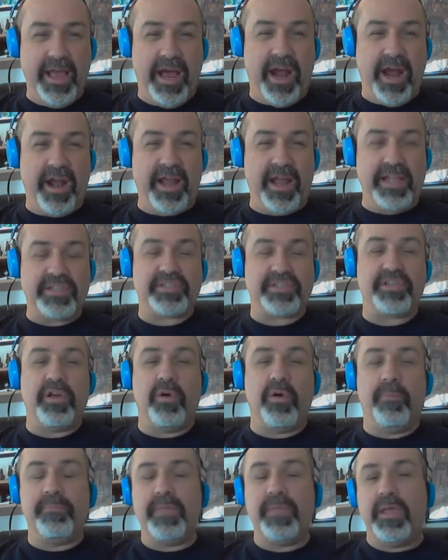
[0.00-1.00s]
All right,
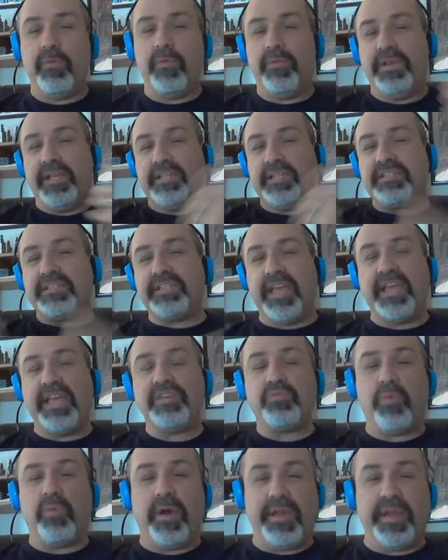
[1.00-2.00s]
so we did stage one